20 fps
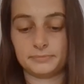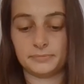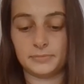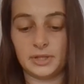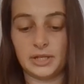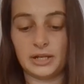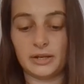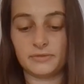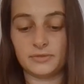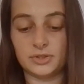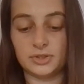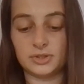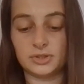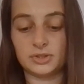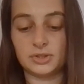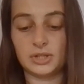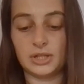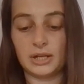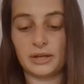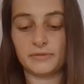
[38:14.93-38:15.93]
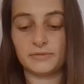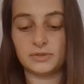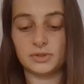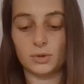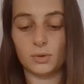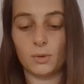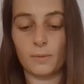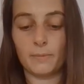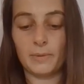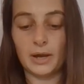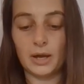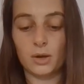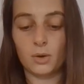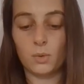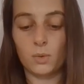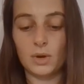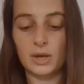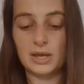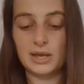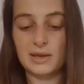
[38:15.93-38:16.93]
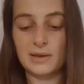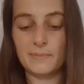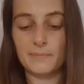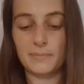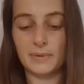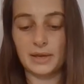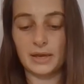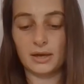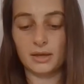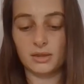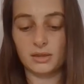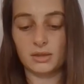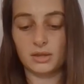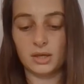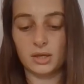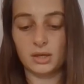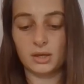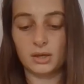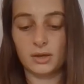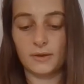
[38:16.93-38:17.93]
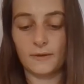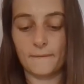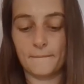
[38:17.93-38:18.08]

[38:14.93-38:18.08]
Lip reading: You'll have to go back quite a bit, I think.